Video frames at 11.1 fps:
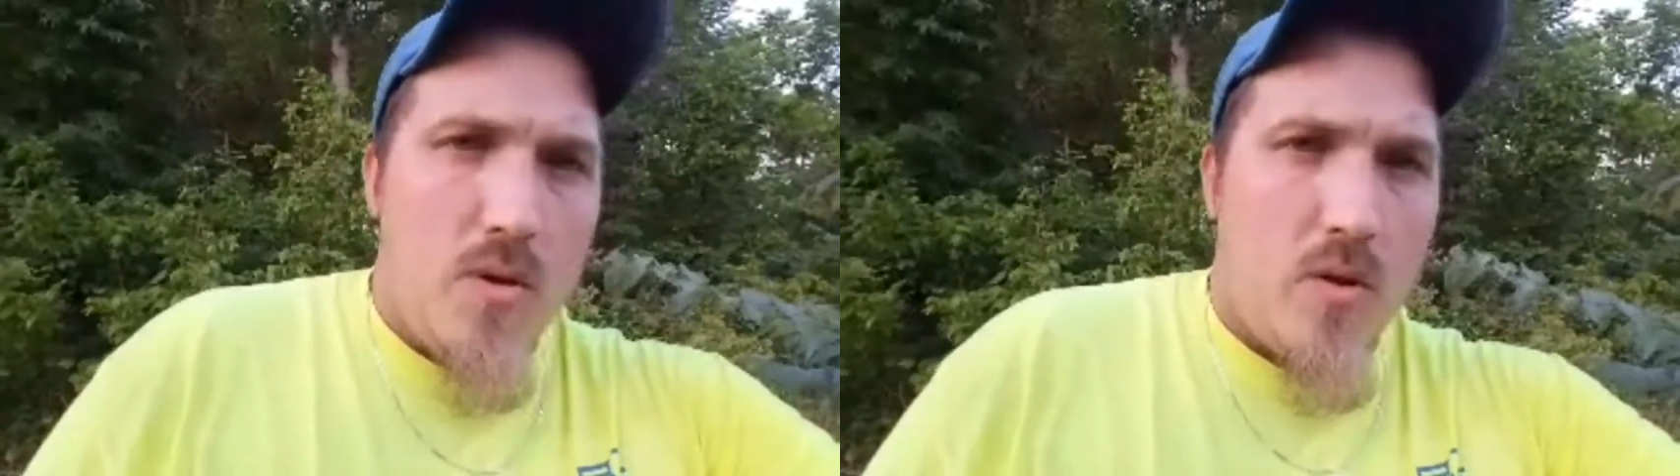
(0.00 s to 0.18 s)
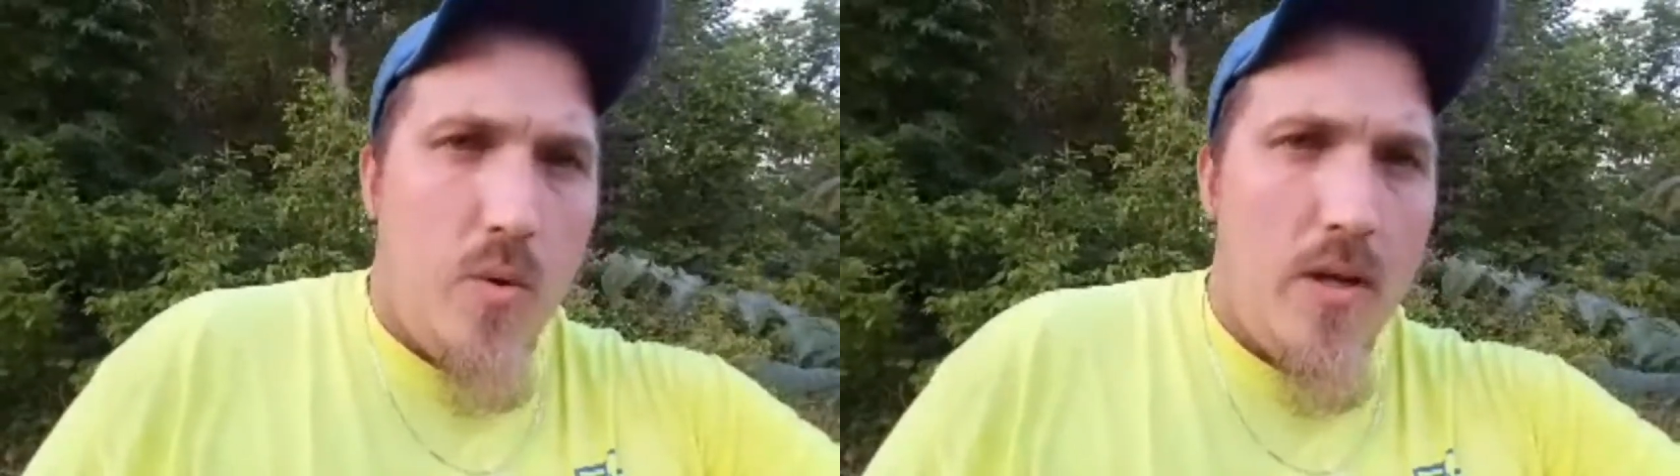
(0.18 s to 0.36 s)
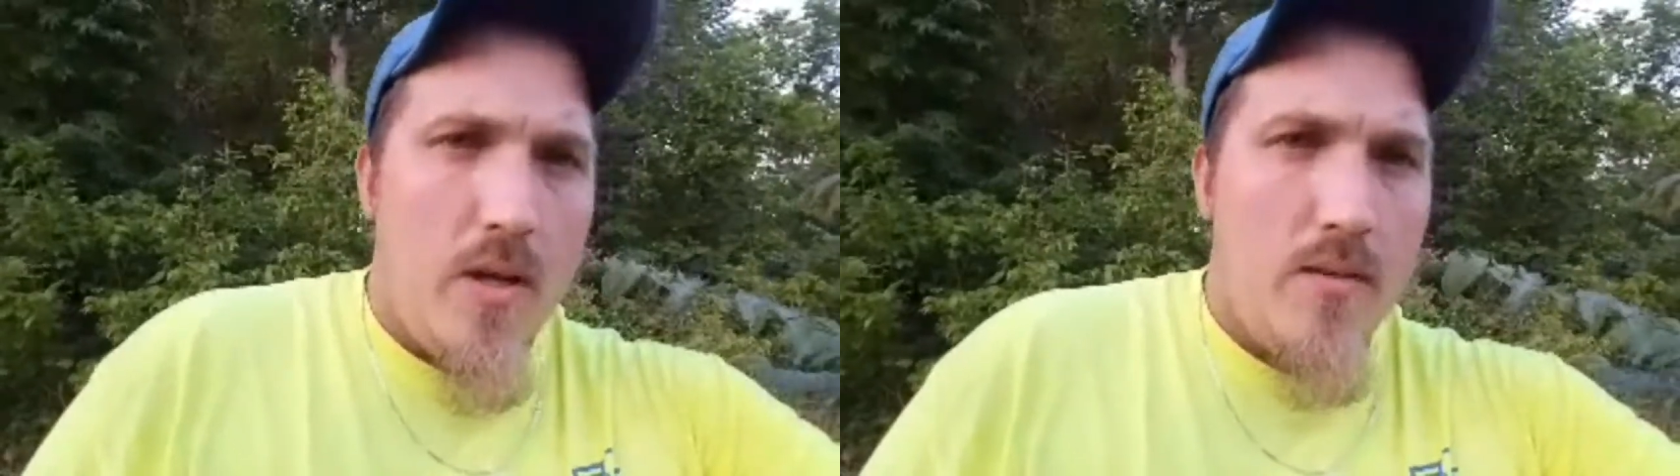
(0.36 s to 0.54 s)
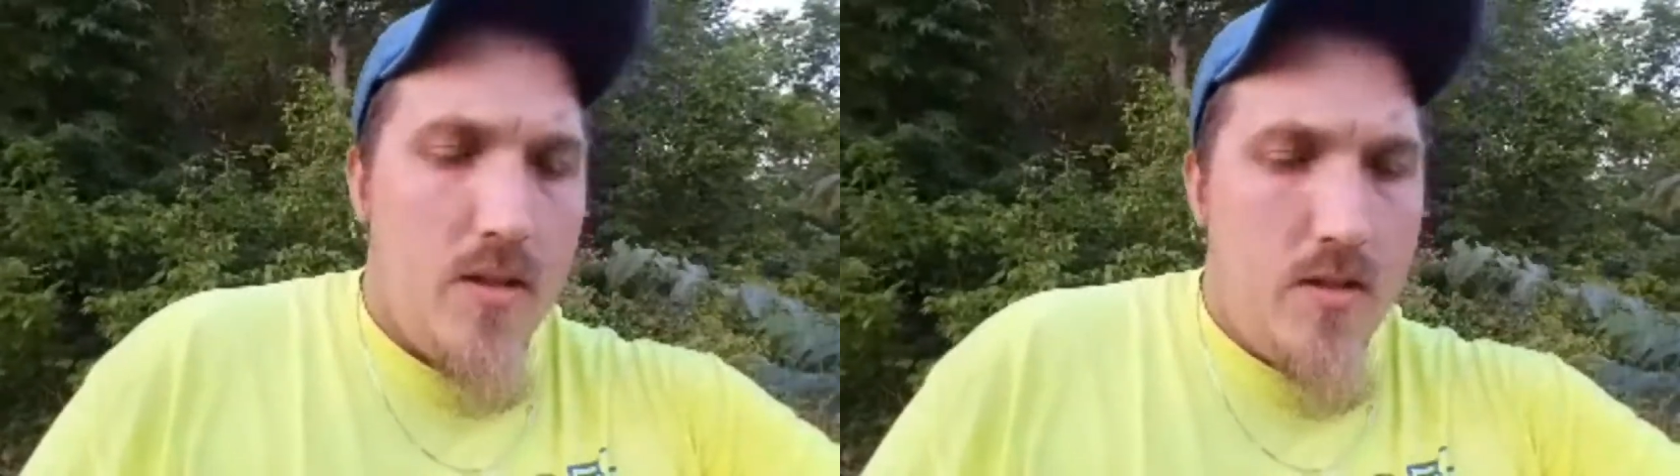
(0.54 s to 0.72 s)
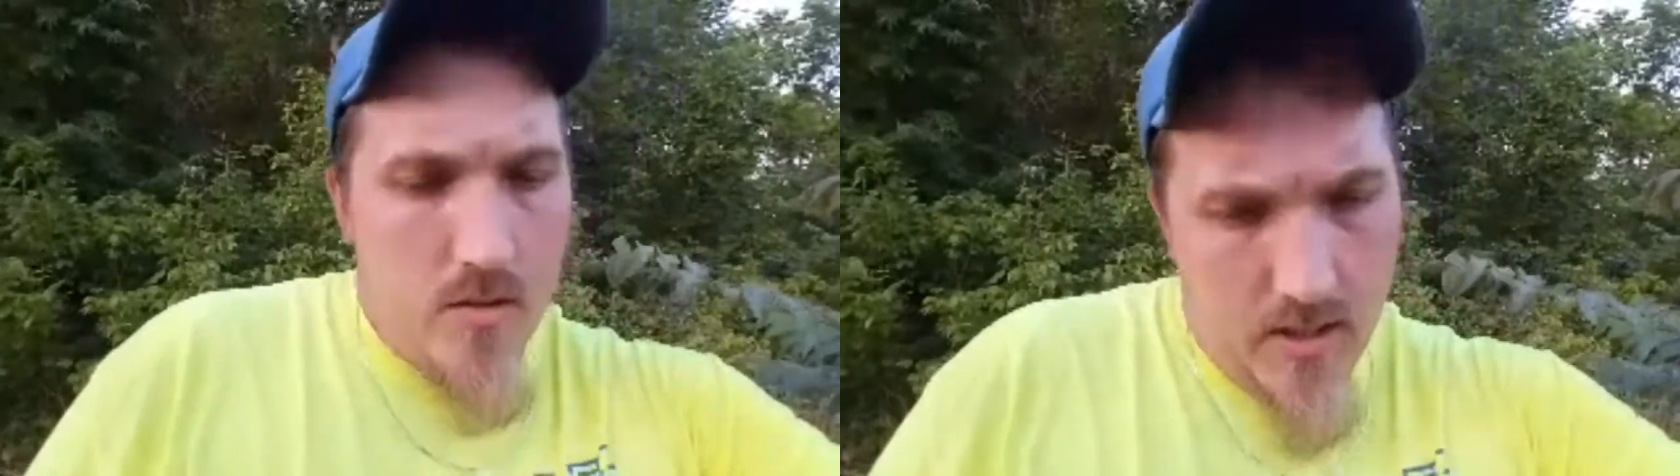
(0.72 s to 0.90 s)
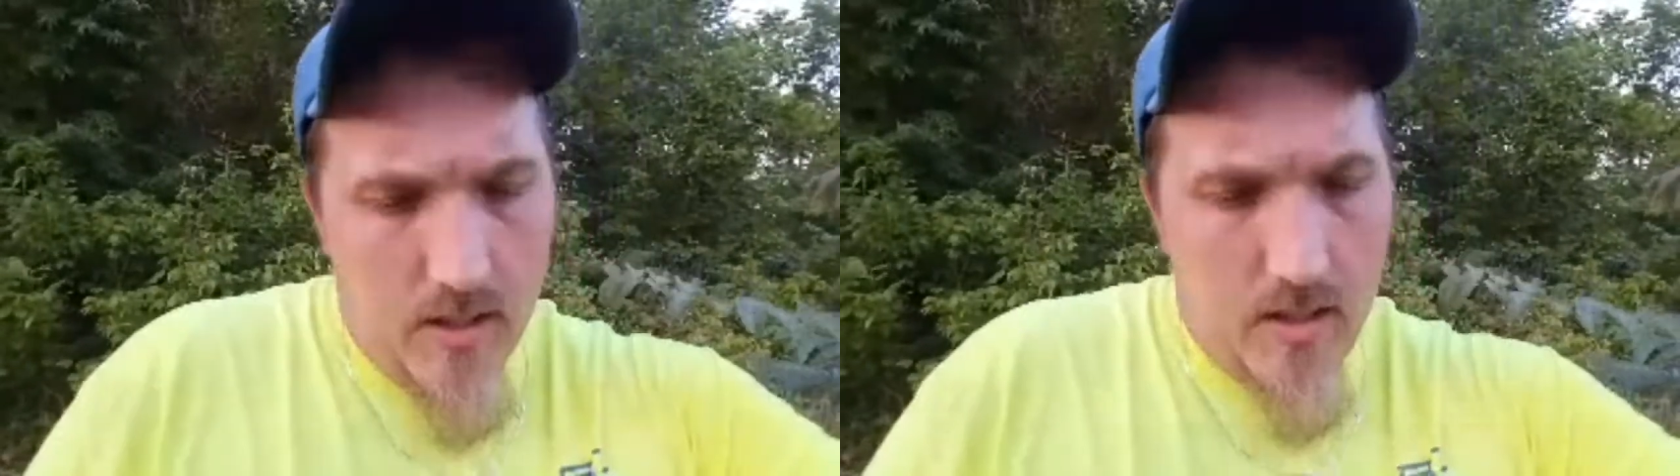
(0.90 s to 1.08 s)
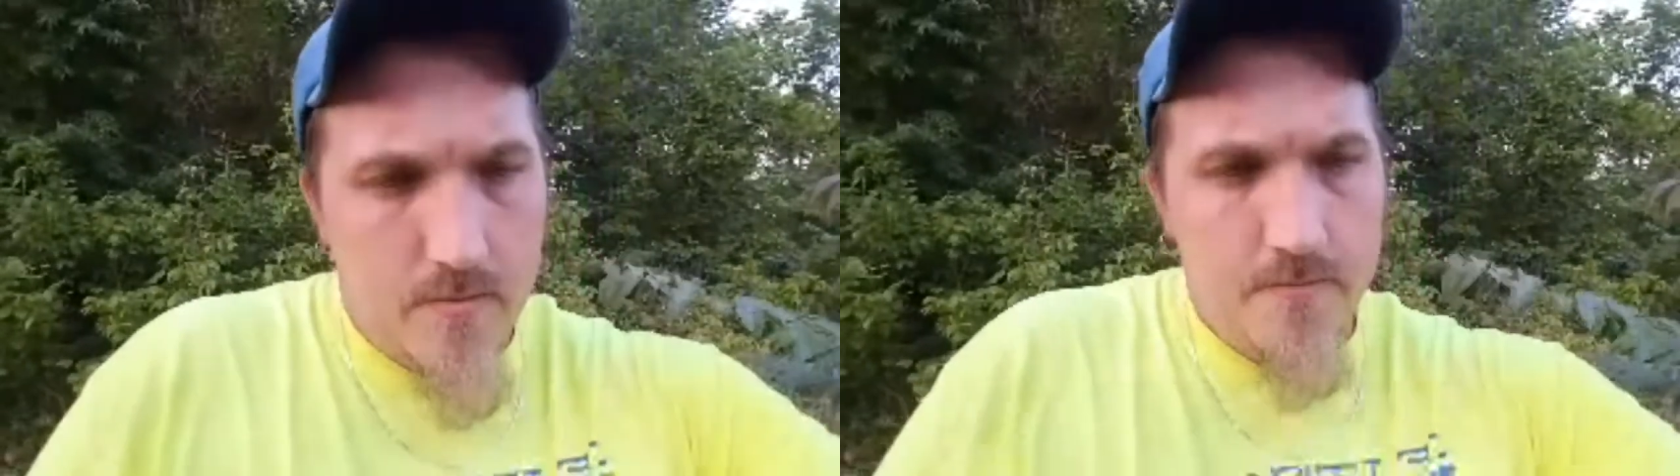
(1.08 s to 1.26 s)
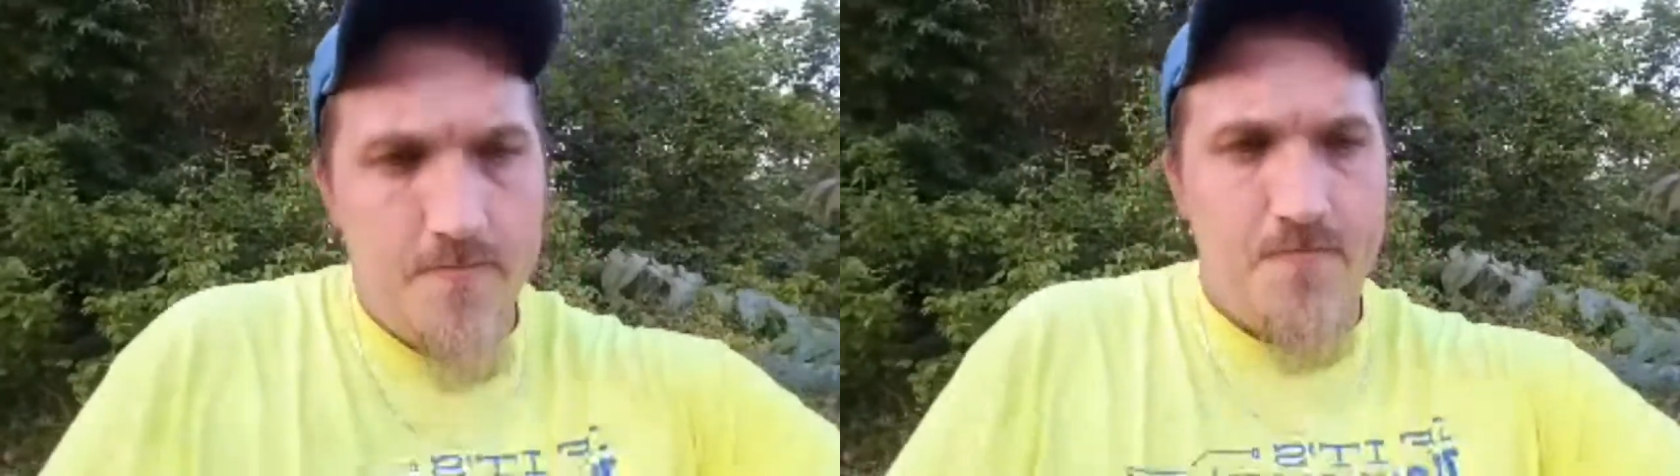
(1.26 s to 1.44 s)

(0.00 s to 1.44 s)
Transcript: quit, then you can.